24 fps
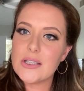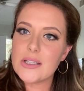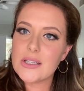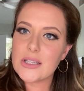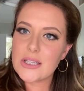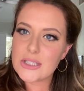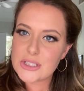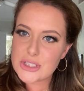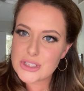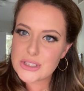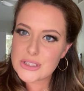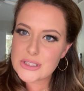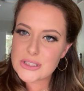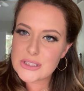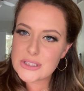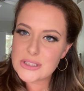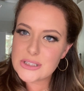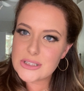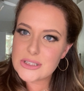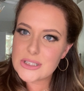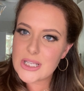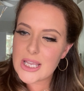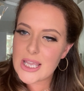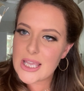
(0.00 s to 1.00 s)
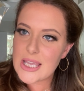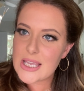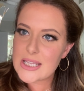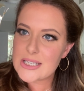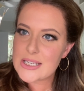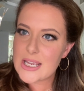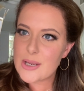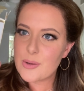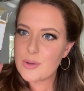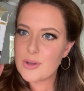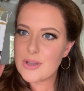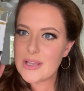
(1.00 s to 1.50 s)
lashes, and
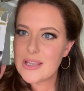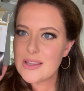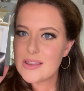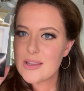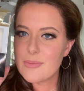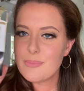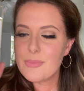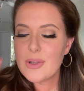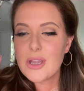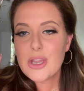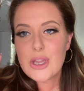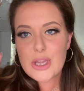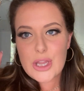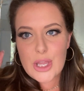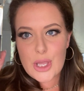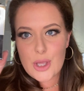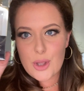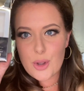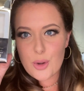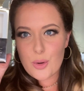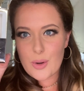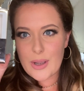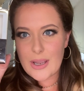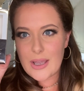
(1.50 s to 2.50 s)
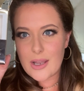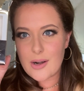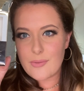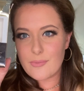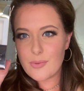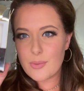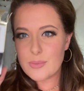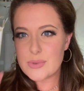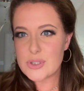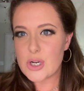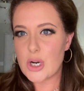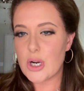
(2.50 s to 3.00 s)
I will link them below. I got them
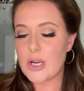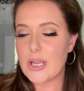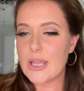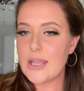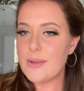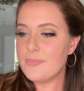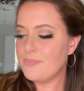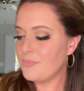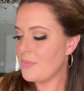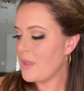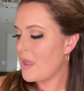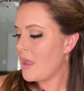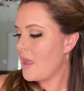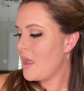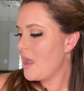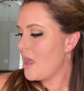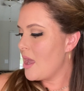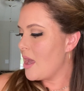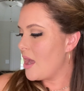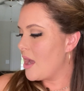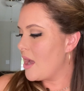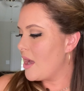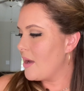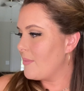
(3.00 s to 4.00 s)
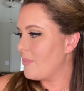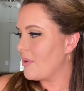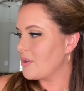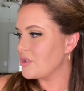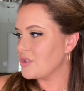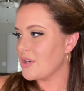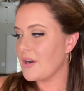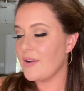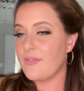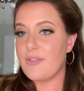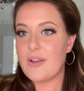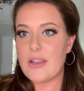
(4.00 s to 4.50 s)
from Target. I'll
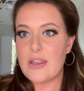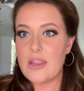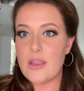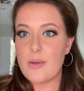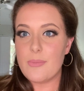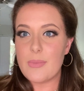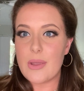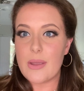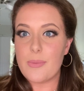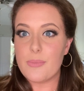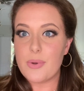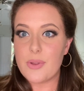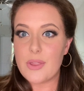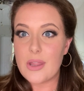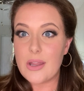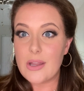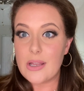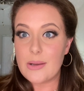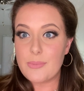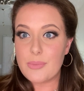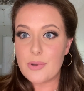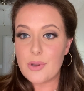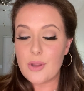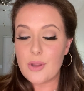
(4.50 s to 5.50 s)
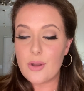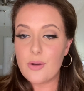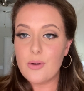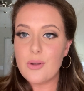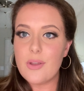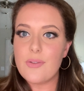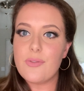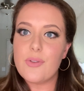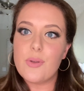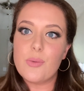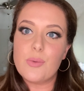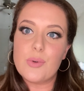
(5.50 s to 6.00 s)
try to find them and put the link below
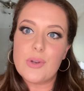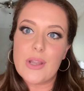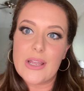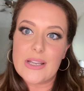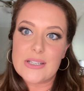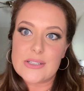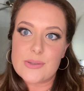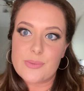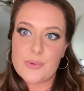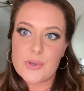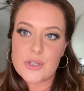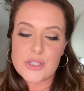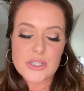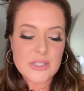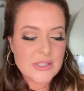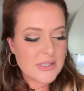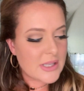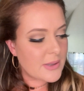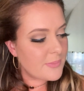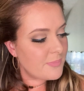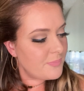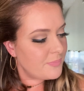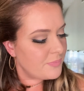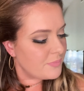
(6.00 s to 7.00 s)
if you would like to purchase them.